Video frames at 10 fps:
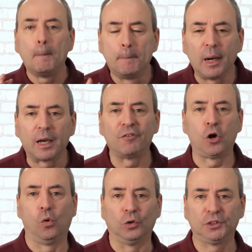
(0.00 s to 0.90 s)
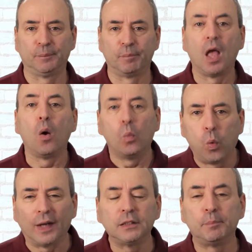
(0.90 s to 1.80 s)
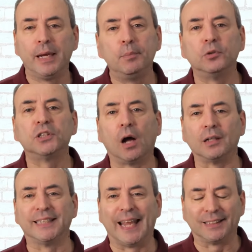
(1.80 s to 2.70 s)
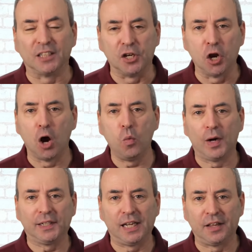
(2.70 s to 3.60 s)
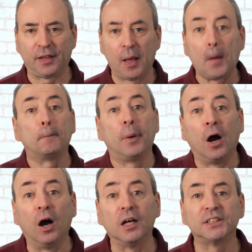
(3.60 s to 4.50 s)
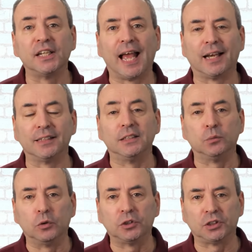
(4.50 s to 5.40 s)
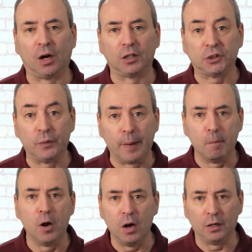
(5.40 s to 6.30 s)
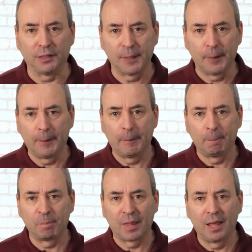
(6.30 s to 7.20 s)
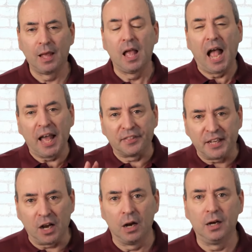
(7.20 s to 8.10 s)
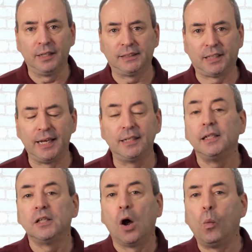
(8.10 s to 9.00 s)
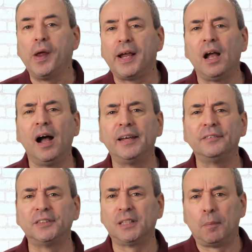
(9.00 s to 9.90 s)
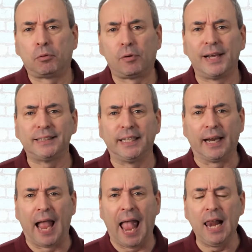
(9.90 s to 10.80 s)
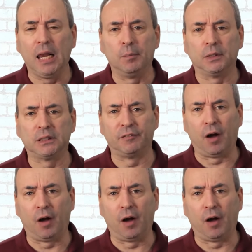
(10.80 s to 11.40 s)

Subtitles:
But of course, once people start to get to know one another, personalities will start to emerge. At the early stages, we're kind of suppressing elements